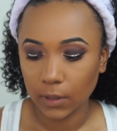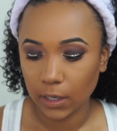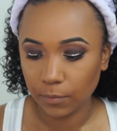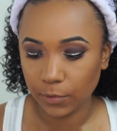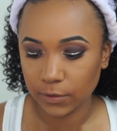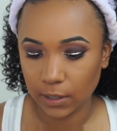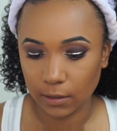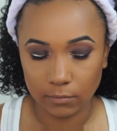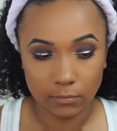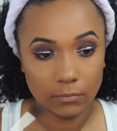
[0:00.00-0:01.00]
And I'm
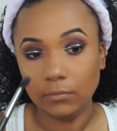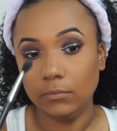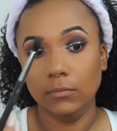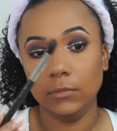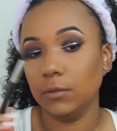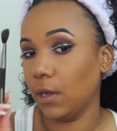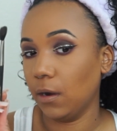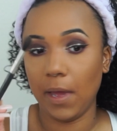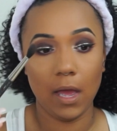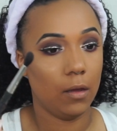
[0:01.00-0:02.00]
using some kind of
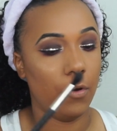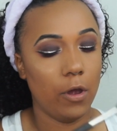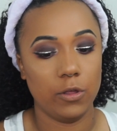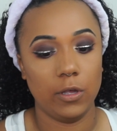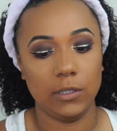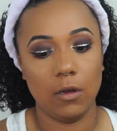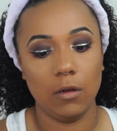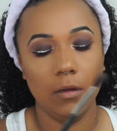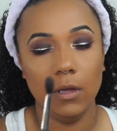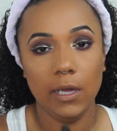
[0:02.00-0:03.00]
MAC brush.
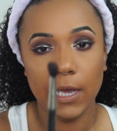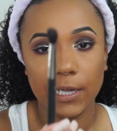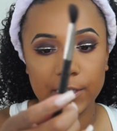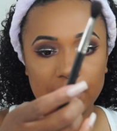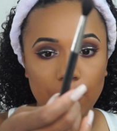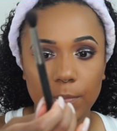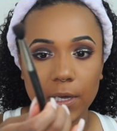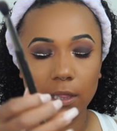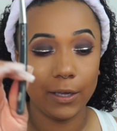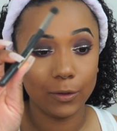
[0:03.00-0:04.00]
It's so
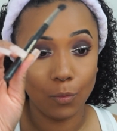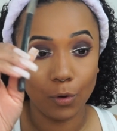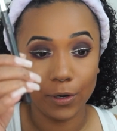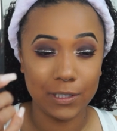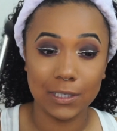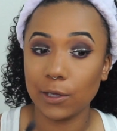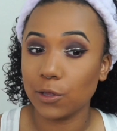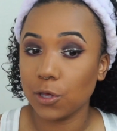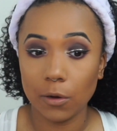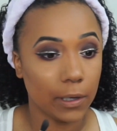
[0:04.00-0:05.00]
beat, like the wood is like
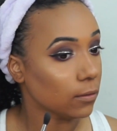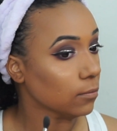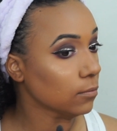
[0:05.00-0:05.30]
showing.